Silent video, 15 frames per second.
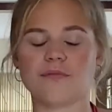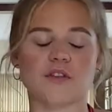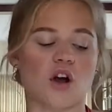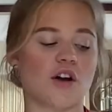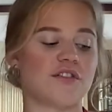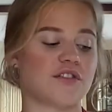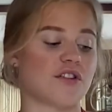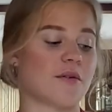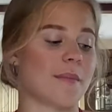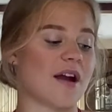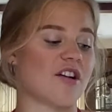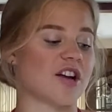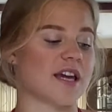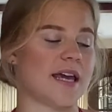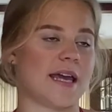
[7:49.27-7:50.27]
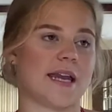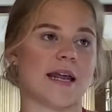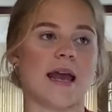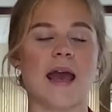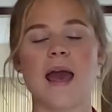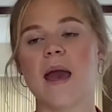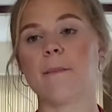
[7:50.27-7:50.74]
or if you're American,
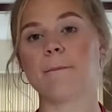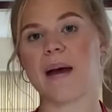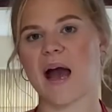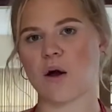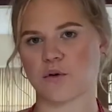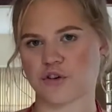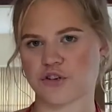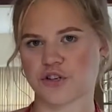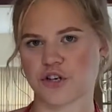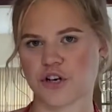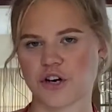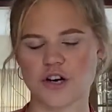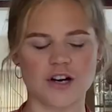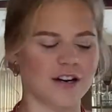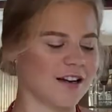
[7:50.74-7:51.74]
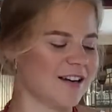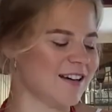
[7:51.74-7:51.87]
powdered sugar.